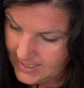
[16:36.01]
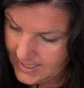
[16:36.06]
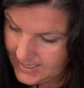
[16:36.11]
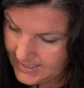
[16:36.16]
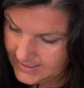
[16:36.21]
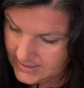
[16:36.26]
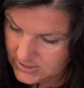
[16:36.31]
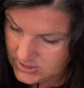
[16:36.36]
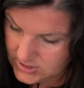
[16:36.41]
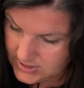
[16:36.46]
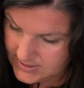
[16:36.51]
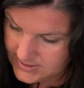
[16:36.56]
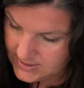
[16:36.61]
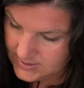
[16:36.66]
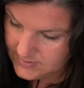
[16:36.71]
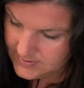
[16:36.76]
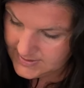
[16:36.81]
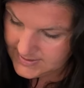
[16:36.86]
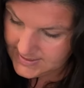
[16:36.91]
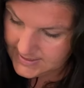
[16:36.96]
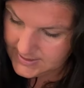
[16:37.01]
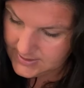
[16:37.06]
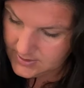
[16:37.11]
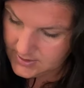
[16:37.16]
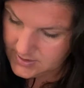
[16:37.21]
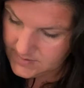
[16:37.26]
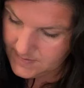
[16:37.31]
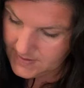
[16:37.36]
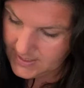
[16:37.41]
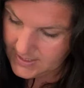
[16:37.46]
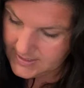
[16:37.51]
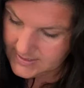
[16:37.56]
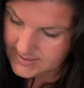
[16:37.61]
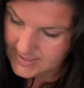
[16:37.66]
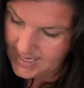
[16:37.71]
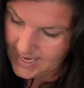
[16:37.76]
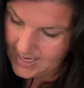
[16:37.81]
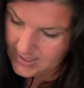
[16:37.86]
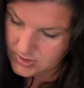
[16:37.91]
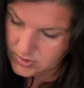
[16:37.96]
I can just use scissors because
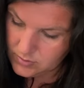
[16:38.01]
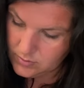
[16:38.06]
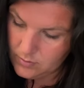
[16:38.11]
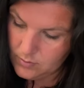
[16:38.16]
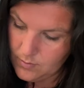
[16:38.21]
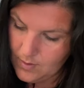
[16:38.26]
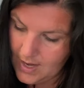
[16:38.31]
the actual